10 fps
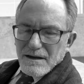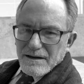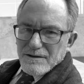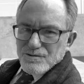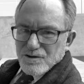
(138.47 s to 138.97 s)

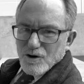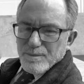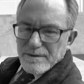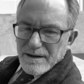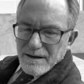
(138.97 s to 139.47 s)
and you'd
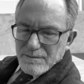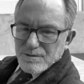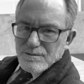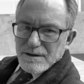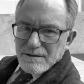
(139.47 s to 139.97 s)
scoop it down
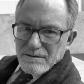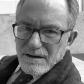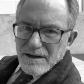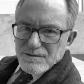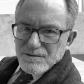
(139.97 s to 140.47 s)
between your
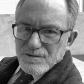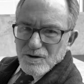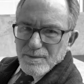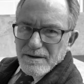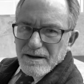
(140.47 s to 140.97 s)
legs to
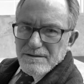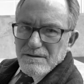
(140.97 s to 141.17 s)
scoop it out